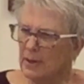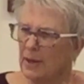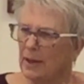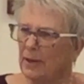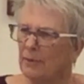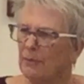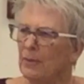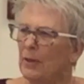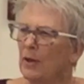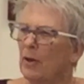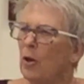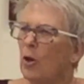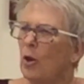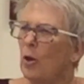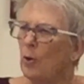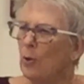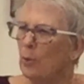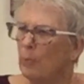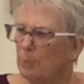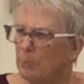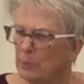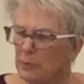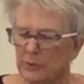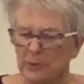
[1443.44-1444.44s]
and the
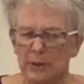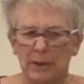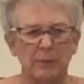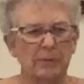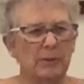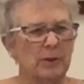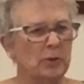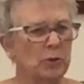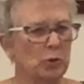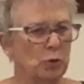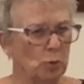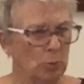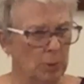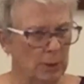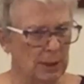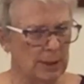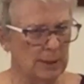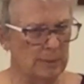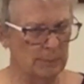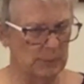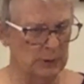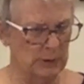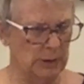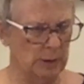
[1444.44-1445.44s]
hopes and the
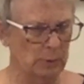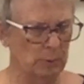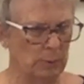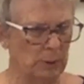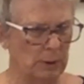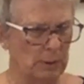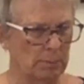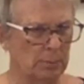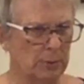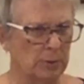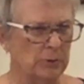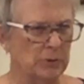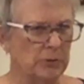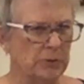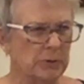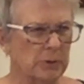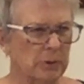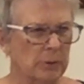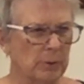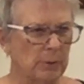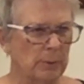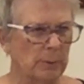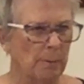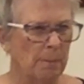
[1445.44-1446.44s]
dreams that we
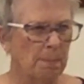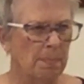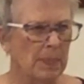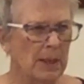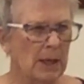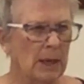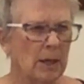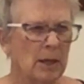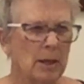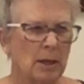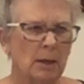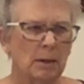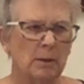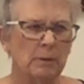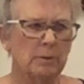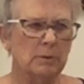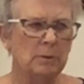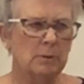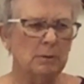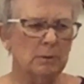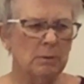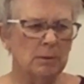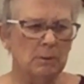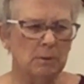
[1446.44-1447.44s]
pursue.
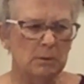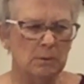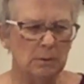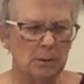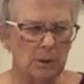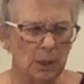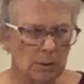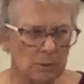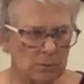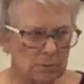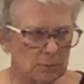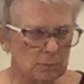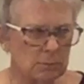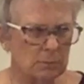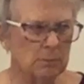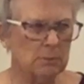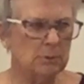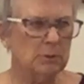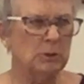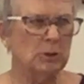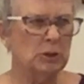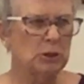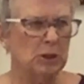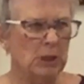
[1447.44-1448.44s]

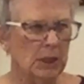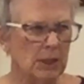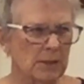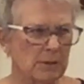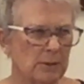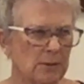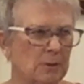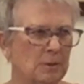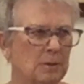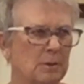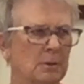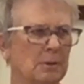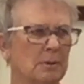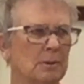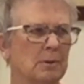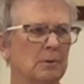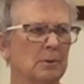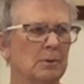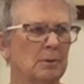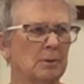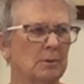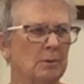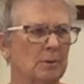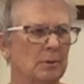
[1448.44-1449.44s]
Don't just
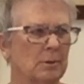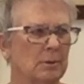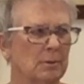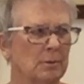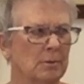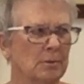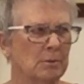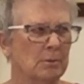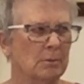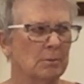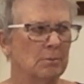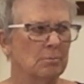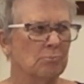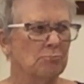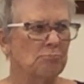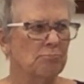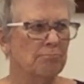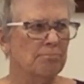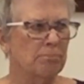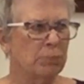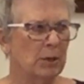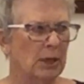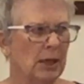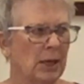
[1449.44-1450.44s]

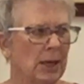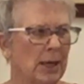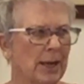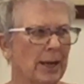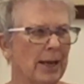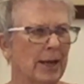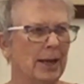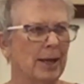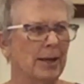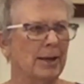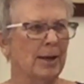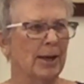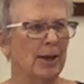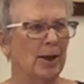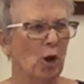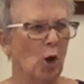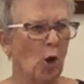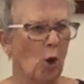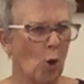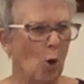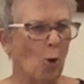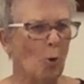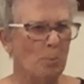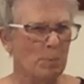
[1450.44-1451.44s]
plan and
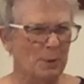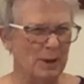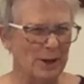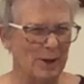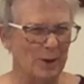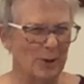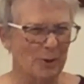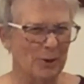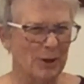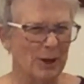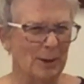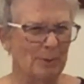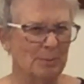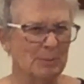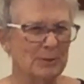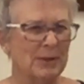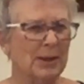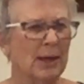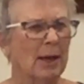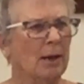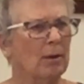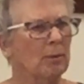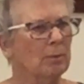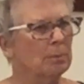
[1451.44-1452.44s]
hope it all
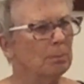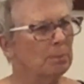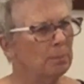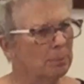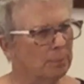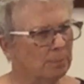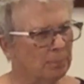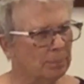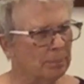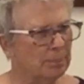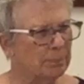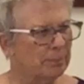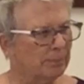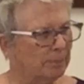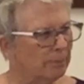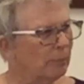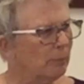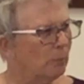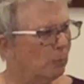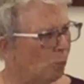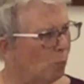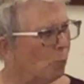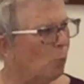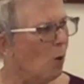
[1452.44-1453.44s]
comes out.
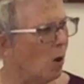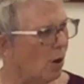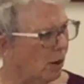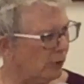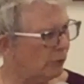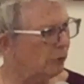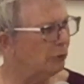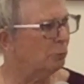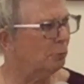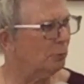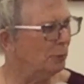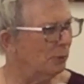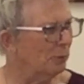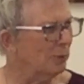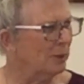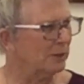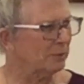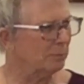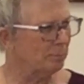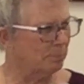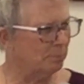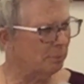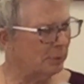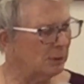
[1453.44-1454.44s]
Walk through
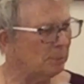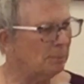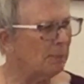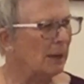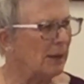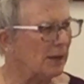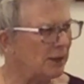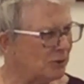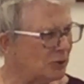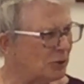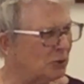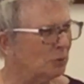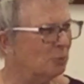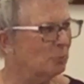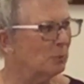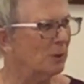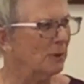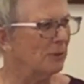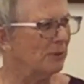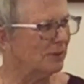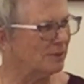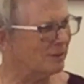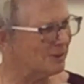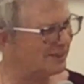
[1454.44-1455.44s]
it. Be patient
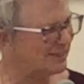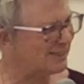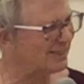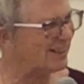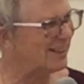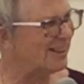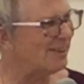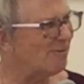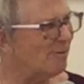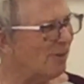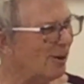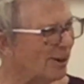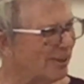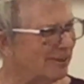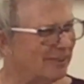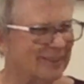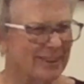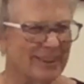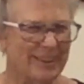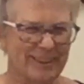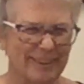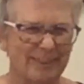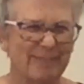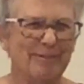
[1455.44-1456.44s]
with it. See
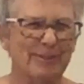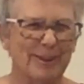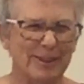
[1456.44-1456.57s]
what